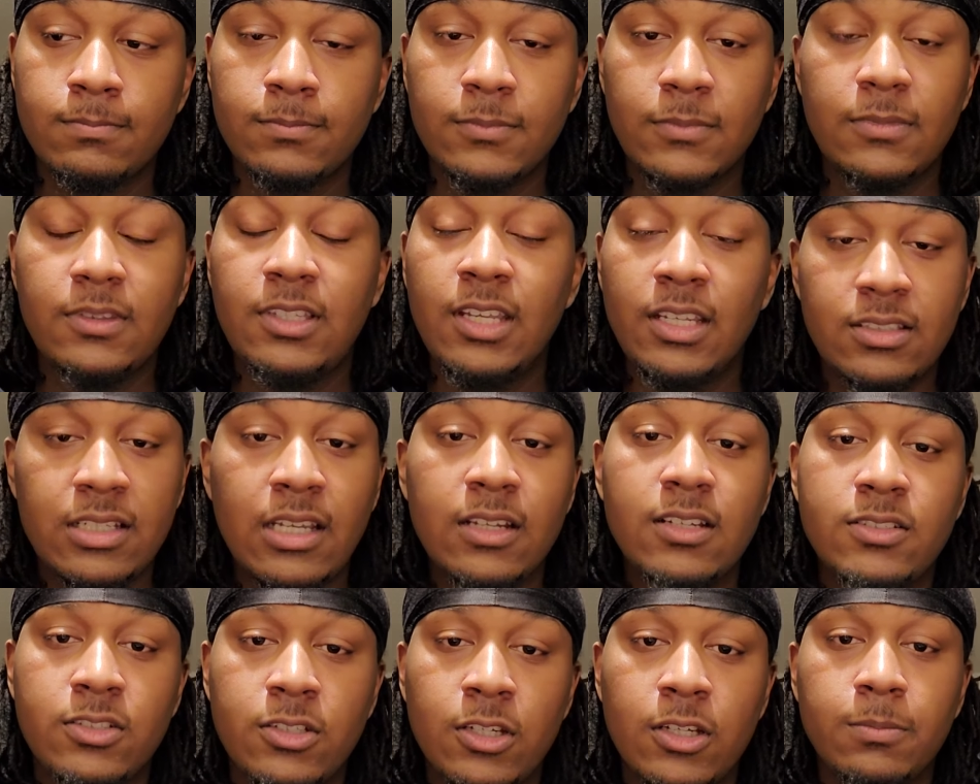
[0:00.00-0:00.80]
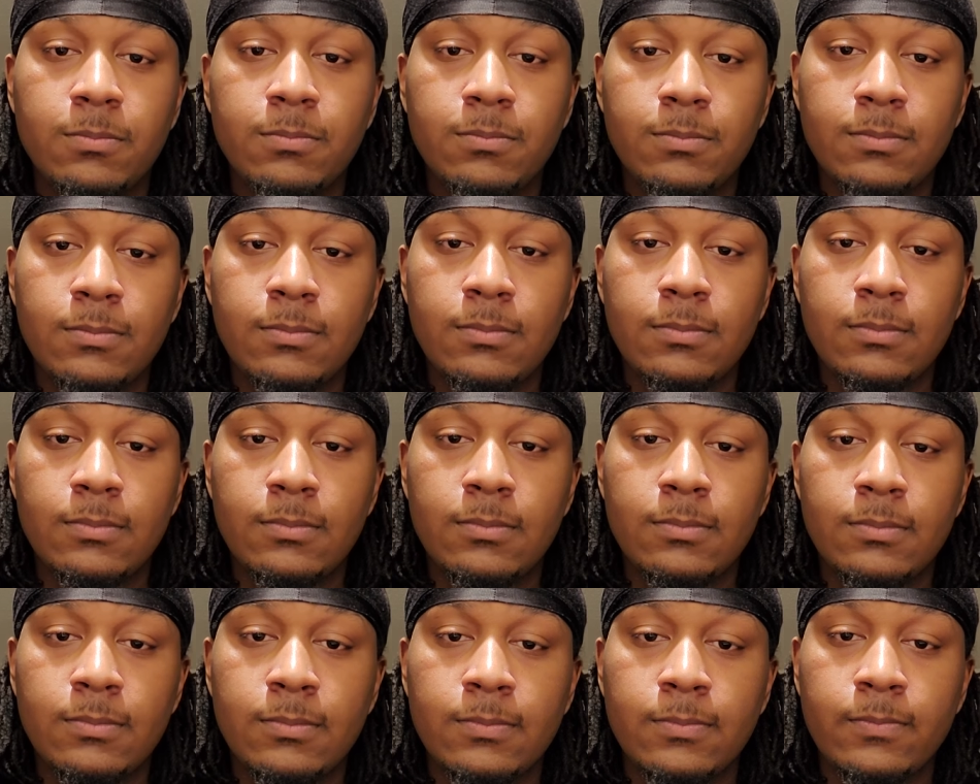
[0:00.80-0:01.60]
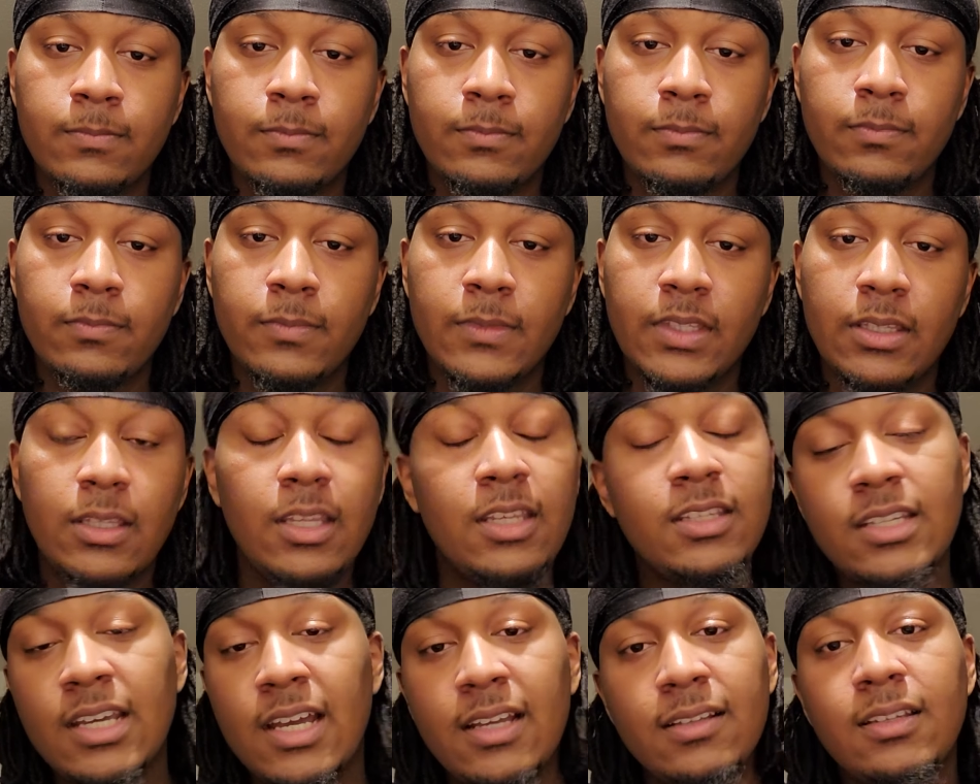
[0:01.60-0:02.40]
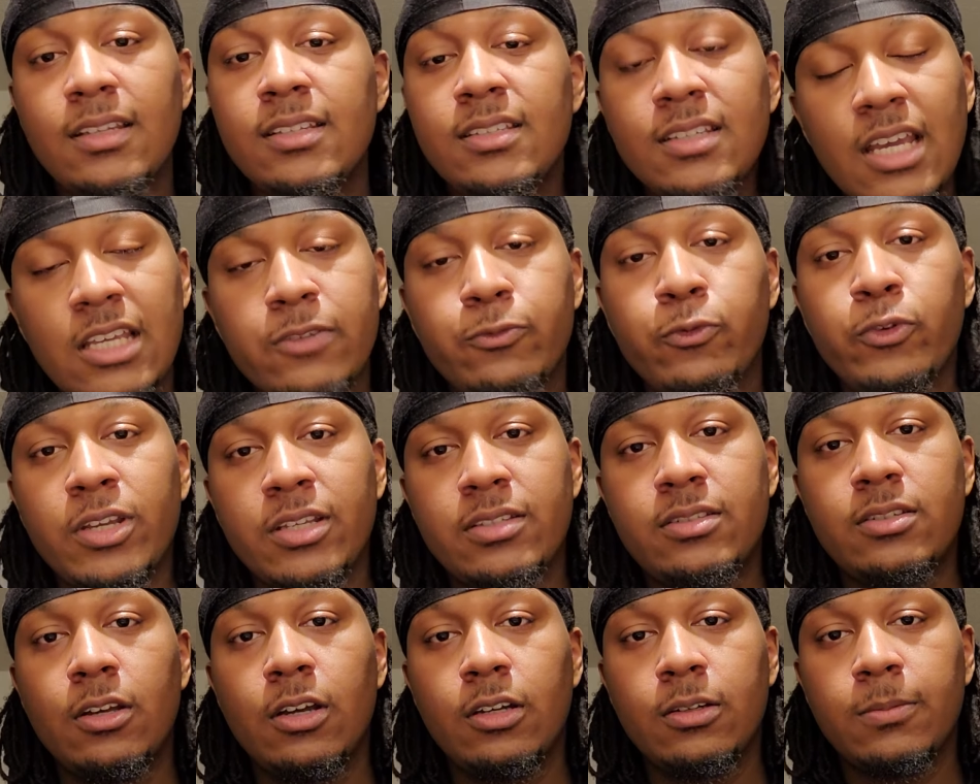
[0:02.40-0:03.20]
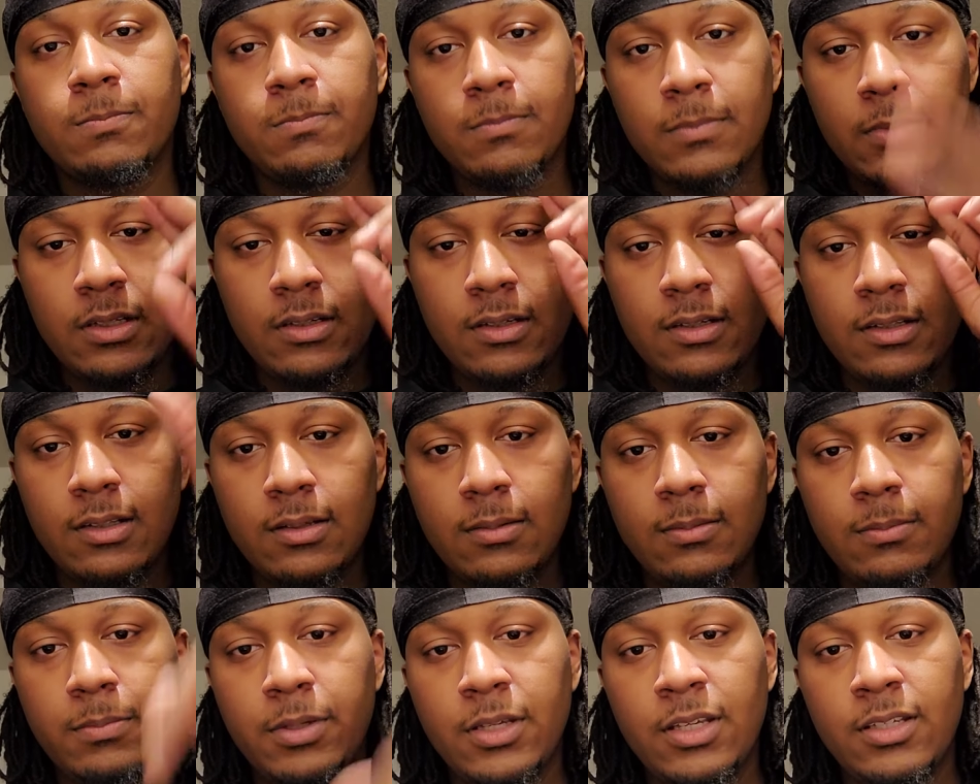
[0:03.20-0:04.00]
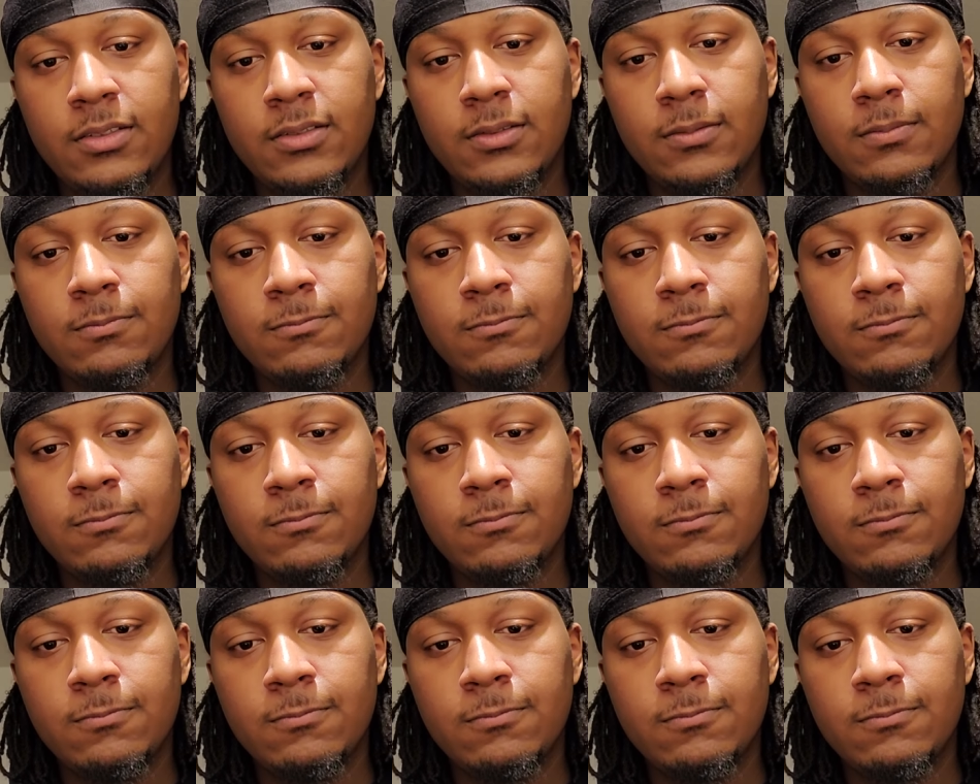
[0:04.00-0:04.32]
dictatorship. These guys freaking suck. Peace.